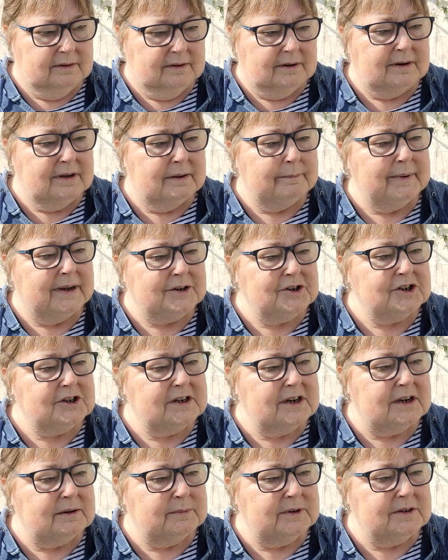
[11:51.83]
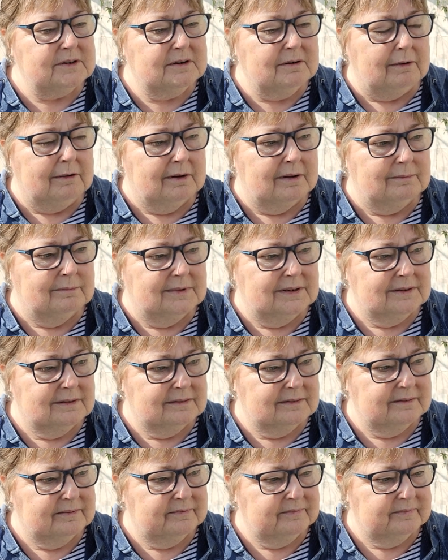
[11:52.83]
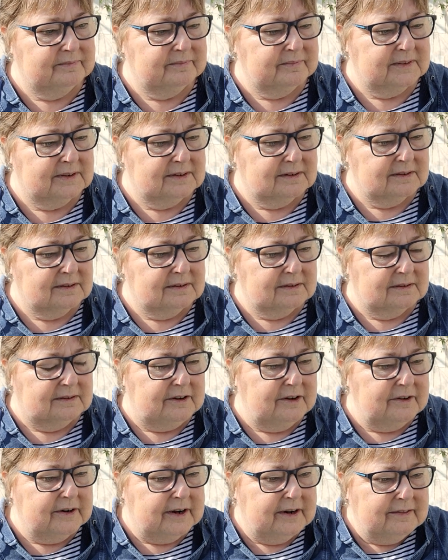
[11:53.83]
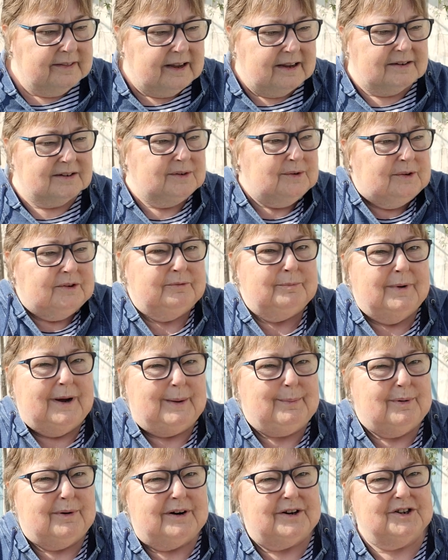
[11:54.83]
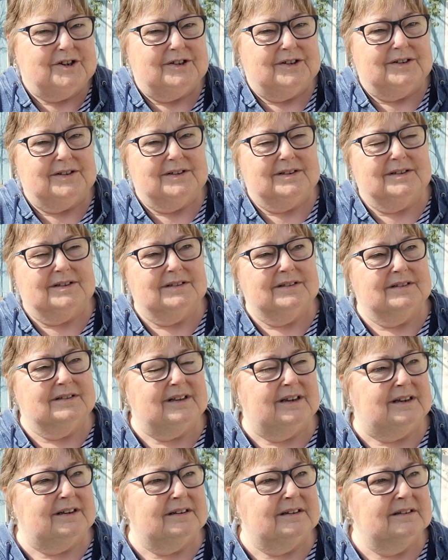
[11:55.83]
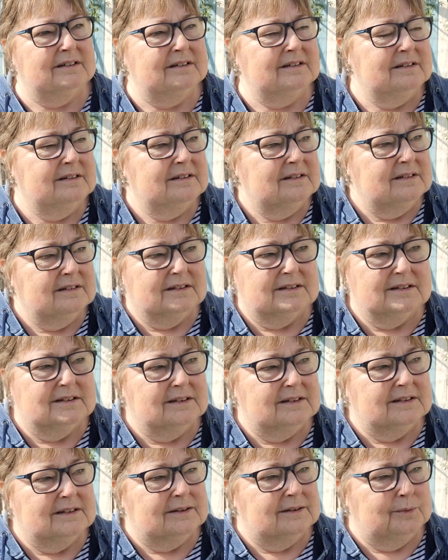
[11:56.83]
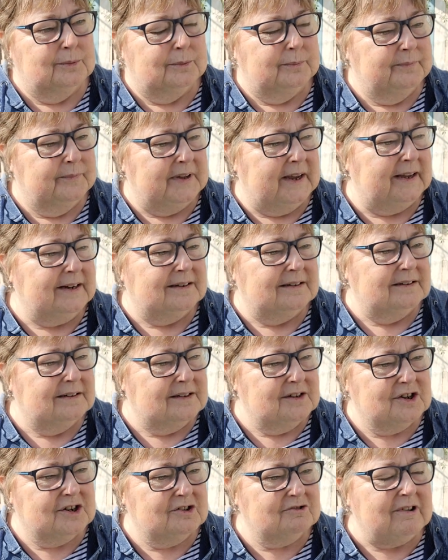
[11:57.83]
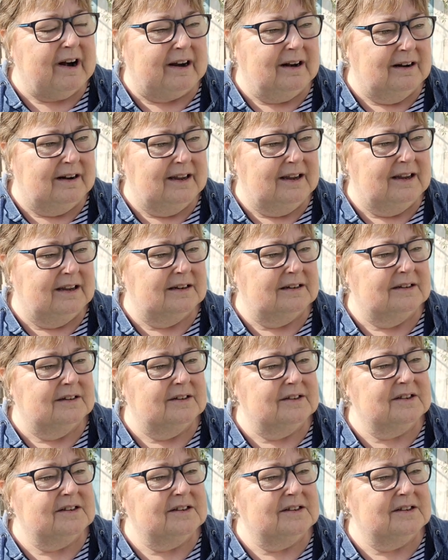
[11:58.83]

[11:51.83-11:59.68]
I imagine him as Gollum. You know, that sort of my precious thing. And straggly and